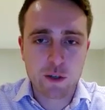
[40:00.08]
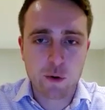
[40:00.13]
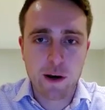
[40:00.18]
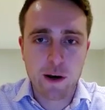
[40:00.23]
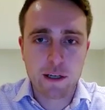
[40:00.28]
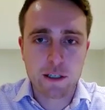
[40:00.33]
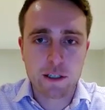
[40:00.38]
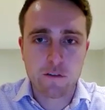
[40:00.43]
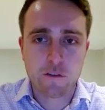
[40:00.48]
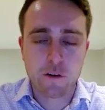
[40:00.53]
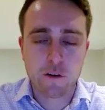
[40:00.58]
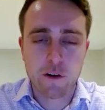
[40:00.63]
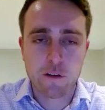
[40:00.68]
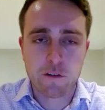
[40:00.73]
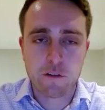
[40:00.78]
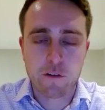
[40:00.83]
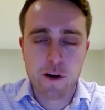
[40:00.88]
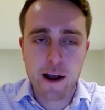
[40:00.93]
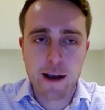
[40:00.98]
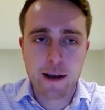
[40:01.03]
question for you,
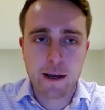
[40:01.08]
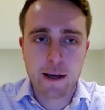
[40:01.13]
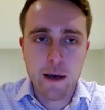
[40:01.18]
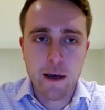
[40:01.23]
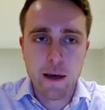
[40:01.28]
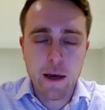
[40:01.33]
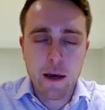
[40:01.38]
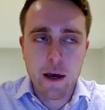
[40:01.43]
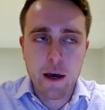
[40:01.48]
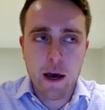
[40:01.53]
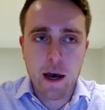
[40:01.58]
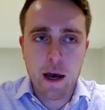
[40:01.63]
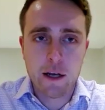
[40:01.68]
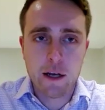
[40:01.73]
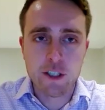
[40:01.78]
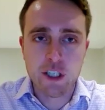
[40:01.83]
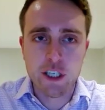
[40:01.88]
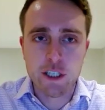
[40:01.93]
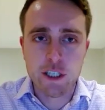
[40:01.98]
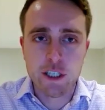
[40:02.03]
Frank.
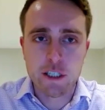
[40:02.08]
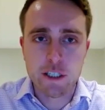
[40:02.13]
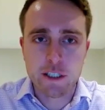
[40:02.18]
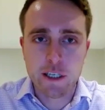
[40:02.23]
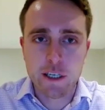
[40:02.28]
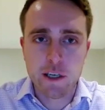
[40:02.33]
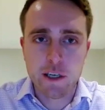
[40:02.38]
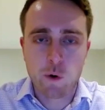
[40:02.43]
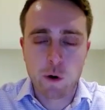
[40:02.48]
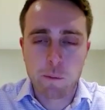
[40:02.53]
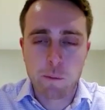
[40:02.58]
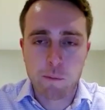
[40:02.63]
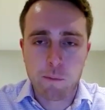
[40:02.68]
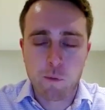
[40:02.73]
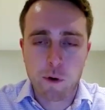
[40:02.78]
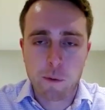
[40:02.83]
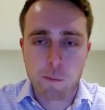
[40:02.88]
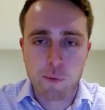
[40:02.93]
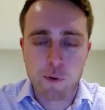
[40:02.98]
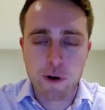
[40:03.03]
GGC,
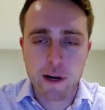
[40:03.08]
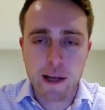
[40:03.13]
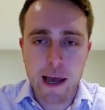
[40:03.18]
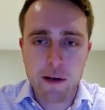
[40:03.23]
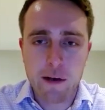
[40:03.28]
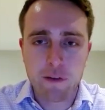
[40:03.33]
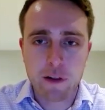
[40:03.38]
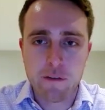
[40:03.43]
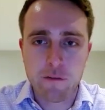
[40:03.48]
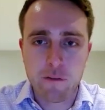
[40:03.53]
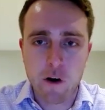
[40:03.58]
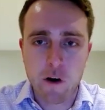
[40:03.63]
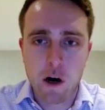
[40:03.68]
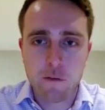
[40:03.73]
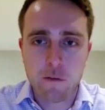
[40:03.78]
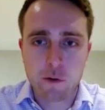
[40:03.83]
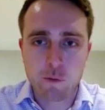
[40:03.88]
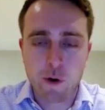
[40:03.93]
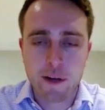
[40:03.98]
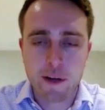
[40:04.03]
we're pretty heavily
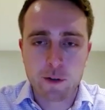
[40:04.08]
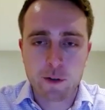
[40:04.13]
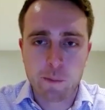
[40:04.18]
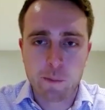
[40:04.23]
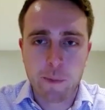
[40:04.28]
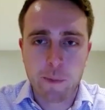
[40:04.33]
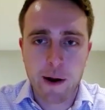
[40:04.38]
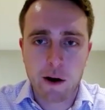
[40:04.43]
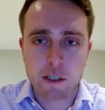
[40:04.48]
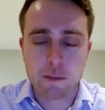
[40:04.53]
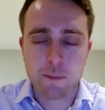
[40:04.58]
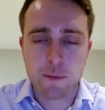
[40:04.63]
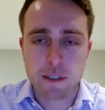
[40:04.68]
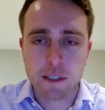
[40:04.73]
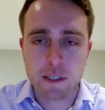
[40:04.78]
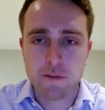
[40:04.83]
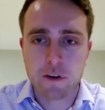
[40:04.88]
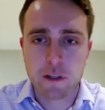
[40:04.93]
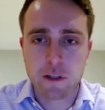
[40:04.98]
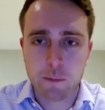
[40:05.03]
involved in right to repair,
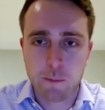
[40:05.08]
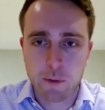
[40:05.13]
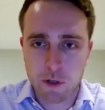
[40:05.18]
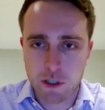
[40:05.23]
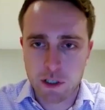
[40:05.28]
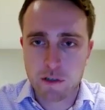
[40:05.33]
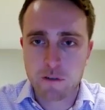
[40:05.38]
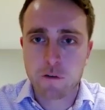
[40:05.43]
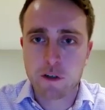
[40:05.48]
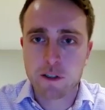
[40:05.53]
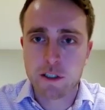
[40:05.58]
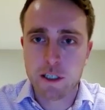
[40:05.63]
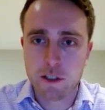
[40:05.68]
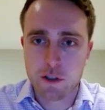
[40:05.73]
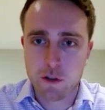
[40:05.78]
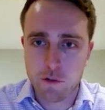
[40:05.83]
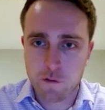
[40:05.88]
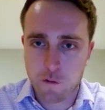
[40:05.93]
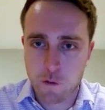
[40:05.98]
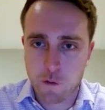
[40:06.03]
specifically pushing for
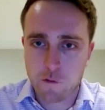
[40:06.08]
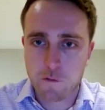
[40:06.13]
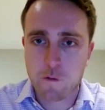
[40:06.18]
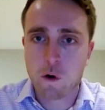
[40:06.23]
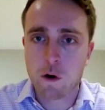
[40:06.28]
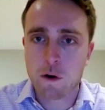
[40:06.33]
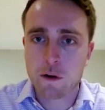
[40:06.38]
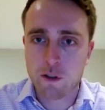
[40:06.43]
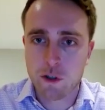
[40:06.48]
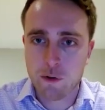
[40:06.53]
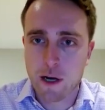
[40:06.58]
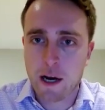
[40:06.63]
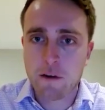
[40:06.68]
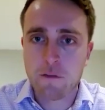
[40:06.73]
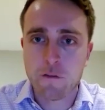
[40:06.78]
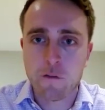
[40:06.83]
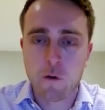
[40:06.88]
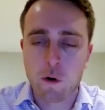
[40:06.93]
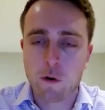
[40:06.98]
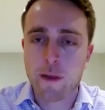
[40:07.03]
C244
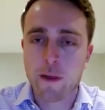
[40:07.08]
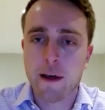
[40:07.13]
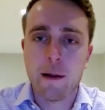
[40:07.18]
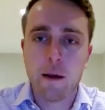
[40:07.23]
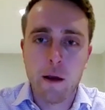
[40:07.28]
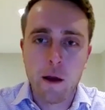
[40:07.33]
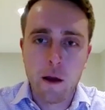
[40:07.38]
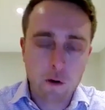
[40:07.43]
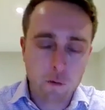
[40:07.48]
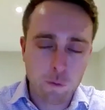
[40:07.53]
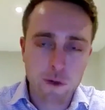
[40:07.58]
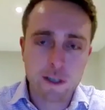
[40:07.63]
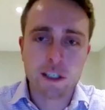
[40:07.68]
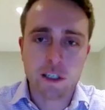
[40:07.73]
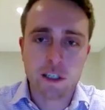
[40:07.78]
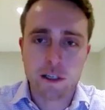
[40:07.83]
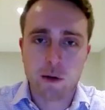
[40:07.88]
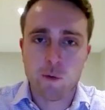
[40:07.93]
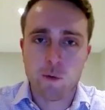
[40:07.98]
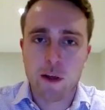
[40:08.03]
294 that
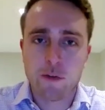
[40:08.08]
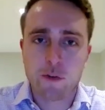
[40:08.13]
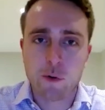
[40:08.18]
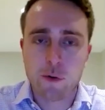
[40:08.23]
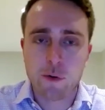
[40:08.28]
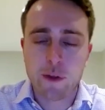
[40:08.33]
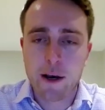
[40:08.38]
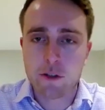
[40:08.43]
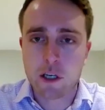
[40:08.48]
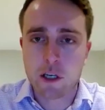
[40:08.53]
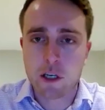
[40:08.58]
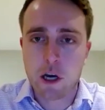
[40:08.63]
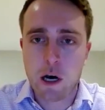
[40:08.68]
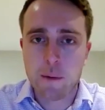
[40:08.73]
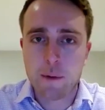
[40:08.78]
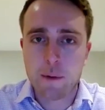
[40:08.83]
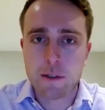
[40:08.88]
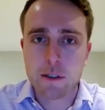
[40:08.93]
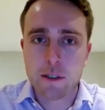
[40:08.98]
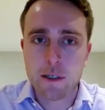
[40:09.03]
recently went through the House of
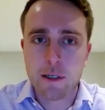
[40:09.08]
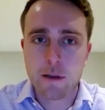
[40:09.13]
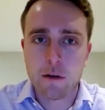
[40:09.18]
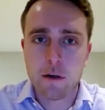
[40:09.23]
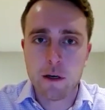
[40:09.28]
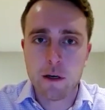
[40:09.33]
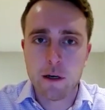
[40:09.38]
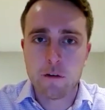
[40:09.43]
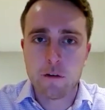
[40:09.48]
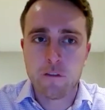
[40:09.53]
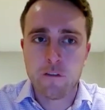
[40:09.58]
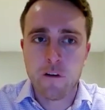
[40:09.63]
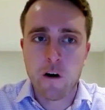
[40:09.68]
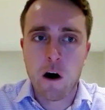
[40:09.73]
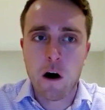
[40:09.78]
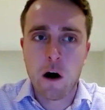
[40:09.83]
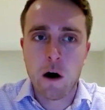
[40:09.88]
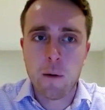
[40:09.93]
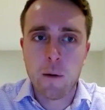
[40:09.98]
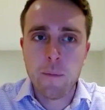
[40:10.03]
Commons in the
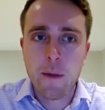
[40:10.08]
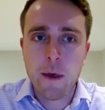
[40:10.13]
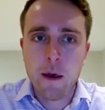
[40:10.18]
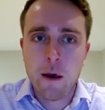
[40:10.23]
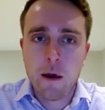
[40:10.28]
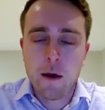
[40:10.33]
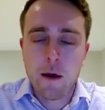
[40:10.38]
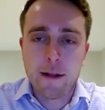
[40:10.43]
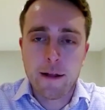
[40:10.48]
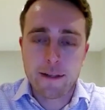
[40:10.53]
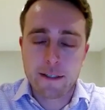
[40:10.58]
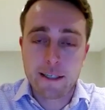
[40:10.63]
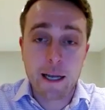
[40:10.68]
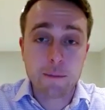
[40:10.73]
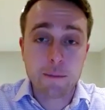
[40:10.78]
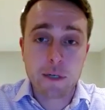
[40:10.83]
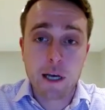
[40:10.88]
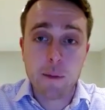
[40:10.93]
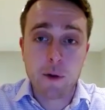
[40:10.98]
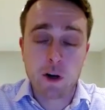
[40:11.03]
fall. At the
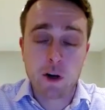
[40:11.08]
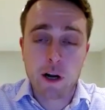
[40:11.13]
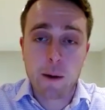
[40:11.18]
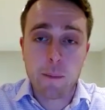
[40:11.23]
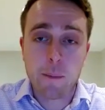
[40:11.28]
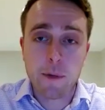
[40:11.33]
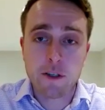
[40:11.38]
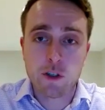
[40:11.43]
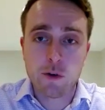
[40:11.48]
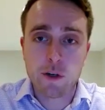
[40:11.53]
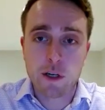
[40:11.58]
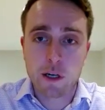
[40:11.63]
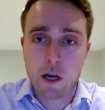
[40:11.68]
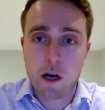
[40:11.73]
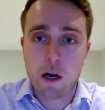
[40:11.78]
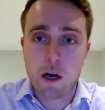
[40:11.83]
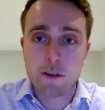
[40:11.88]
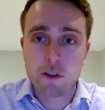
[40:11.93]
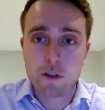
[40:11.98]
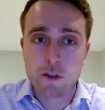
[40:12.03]
same time, your government's doing a
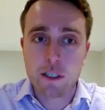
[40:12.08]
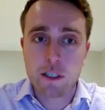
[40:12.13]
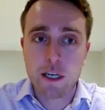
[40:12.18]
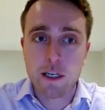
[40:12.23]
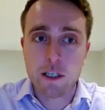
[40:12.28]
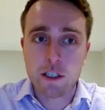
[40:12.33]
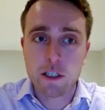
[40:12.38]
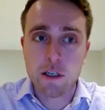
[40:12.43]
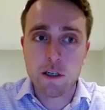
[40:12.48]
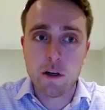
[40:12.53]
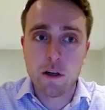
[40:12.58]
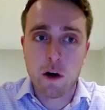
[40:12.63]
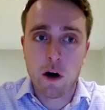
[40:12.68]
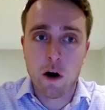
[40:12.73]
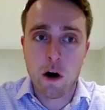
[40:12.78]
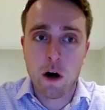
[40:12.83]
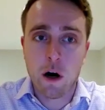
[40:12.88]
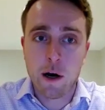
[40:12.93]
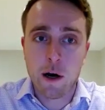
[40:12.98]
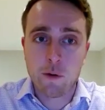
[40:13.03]
consultation
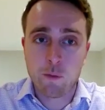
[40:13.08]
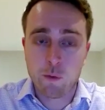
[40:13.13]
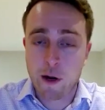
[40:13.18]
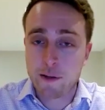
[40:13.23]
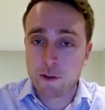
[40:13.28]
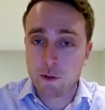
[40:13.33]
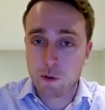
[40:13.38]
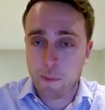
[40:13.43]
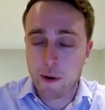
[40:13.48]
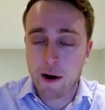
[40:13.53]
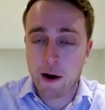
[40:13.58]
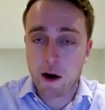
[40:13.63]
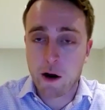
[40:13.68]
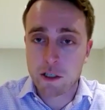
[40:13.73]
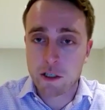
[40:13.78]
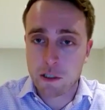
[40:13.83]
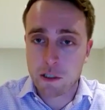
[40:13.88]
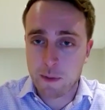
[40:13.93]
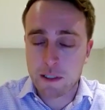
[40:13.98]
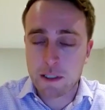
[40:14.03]
on right to repair,
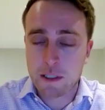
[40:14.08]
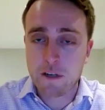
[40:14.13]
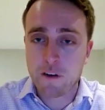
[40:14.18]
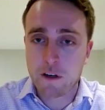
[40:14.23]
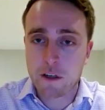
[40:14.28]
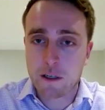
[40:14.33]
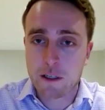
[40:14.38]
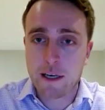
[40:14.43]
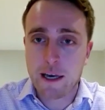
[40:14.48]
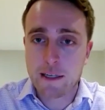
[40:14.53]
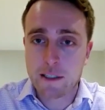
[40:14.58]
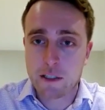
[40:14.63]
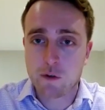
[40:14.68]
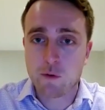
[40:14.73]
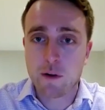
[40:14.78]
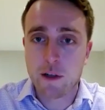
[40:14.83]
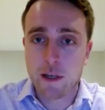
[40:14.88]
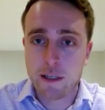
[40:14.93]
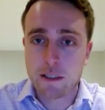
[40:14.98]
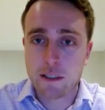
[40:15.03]
specifically as it
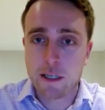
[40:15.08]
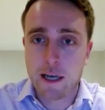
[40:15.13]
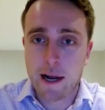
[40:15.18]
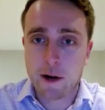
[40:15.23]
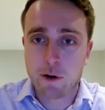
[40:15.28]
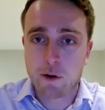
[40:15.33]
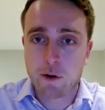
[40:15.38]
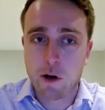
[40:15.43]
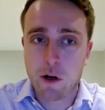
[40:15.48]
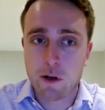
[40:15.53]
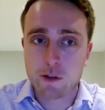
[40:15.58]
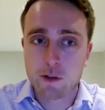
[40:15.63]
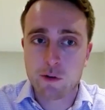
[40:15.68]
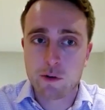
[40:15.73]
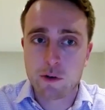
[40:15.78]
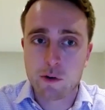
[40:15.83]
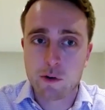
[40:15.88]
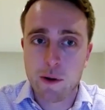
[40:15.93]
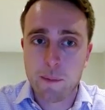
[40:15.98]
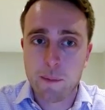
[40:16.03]
relates to
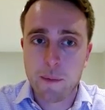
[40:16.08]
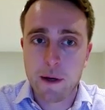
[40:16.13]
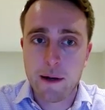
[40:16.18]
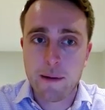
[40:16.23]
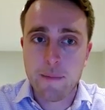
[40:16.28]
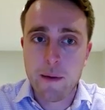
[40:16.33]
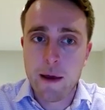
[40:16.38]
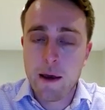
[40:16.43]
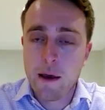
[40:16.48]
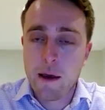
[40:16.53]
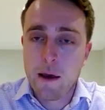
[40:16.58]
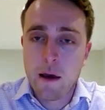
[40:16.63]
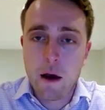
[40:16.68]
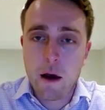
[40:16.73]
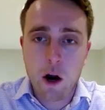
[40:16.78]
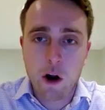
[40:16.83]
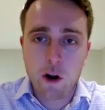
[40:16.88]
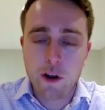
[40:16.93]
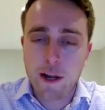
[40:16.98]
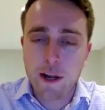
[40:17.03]
agricultural equipment.
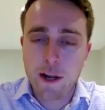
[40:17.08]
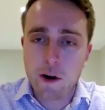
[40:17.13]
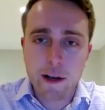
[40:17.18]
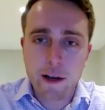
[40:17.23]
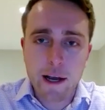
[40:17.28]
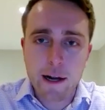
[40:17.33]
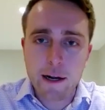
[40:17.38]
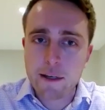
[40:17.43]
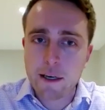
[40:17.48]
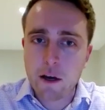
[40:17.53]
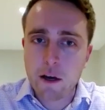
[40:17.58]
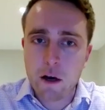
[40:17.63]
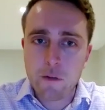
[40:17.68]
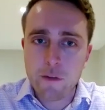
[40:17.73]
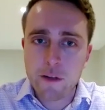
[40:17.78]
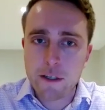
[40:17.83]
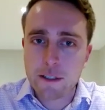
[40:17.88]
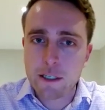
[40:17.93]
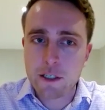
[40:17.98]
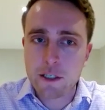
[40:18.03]
Are you hearing anything on
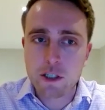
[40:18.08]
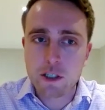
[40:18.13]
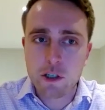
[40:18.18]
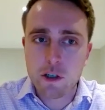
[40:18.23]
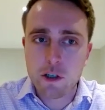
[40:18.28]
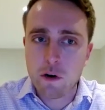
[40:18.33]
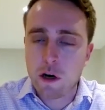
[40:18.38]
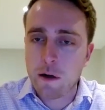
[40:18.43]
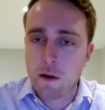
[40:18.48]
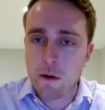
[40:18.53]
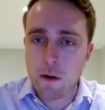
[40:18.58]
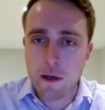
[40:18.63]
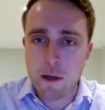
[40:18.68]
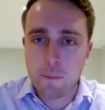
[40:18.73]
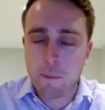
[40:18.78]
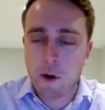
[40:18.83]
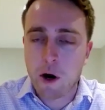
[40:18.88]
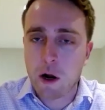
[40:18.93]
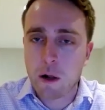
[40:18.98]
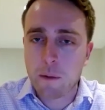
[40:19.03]
this issue
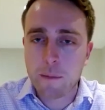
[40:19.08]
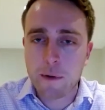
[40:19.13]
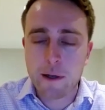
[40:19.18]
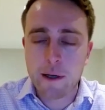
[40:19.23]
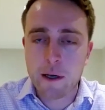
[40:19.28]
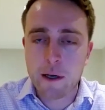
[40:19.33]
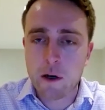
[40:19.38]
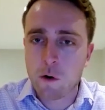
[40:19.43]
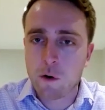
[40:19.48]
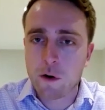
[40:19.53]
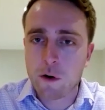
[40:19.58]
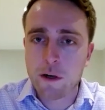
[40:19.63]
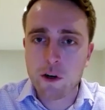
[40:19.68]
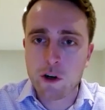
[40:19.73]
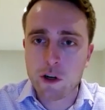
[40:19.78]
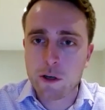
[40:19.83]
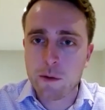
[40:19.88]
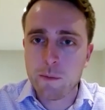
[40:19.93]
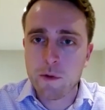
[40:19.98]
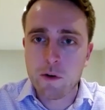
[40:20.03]
in Parliament Hill or in
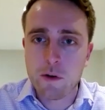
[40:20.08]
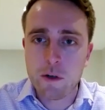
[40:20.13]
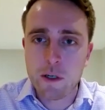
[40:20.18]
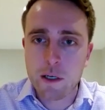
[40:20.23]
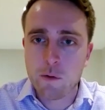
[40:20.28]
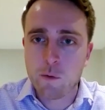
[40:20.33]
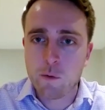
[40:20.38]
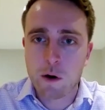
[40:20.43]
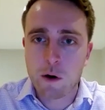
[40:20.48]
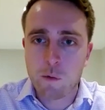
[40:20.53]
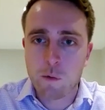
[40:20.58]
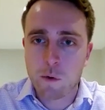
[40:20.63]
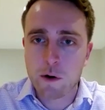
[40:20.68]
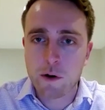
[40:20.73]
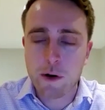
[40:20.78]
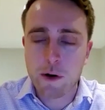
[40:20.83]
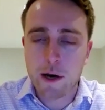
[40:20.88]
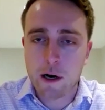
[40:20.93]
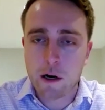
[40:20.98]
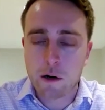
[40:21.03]
your community? Where are
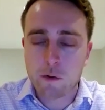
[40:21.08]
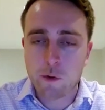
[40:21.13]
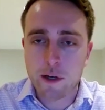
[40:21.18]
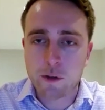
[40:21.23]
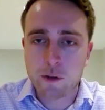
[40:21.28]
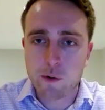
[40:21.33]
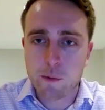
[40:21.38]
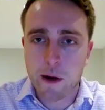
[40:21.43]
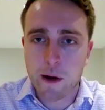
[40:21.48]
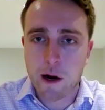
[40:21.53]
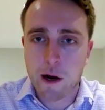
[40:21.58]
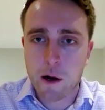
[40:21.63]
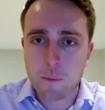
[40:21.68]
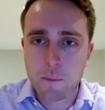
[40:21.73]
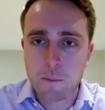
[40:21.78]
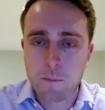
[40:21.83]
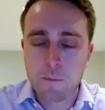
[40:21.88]
you at on right to repair?